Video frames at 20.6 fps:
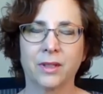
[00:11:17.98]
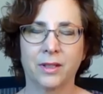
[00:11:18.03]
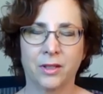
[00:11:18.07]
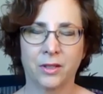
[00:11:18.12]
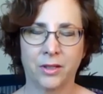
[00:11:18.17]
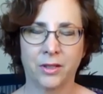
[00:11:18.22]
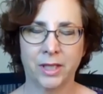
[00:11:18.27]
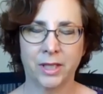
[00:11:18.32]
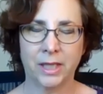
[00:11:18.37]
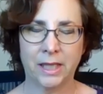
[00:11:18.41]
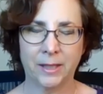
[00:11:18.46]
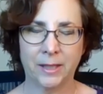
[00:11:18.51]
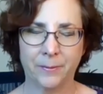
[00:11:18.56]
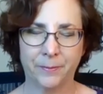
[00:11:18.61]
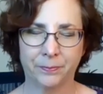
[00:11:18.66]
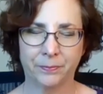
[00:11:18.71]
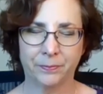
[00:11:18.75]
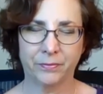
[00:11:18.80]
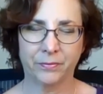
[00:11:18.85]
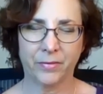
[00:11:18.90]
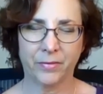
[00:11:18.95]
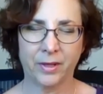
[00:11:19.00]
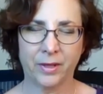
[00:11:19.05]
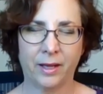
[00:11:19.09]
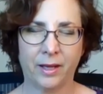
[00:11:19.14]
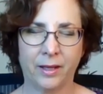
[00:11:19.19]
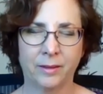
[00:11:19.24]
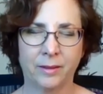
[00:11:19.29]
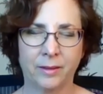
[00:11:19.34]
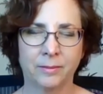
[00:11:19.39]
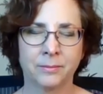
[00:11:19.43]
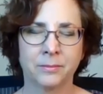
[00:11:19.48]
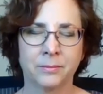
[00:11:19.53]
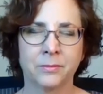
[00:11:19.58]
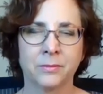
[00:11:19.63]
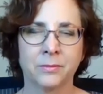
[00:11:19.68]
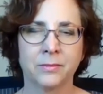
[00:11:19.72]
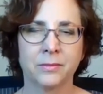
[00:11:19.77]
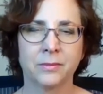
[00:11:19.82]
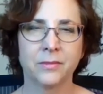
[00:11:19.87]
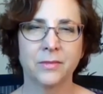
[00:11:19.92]
Good. Okay.
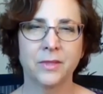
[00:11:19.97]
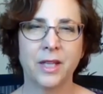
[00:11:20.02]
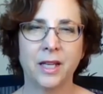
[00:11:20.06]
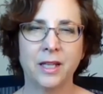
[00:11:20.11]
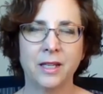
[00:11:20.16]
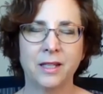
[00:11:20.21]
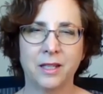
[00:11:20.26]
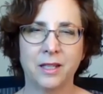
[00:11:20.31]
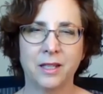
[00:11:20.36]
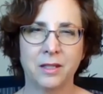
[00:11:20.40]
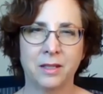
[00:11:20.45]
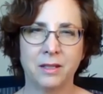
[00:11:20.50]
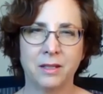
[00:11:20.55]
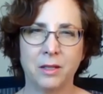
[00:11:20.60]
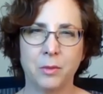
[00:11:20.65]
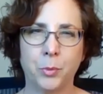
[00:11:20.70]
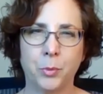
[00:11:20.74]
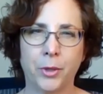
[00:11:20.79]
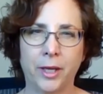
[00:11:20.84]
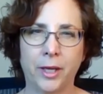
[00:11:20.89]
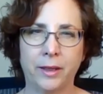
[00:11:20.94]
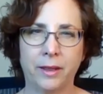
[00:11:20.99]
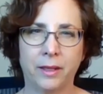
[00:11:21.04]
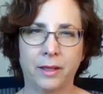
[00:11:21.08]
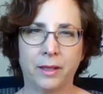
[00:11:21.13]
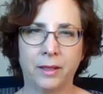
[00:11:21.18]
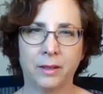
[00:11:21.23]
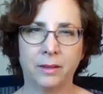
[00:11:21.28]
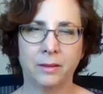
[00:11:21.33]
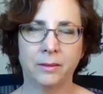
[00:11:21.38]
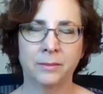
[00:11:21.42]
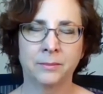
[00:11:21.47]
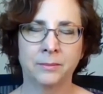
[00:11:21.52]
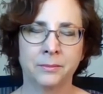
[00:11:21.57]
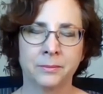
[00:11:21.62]
Take a nice deep breath in.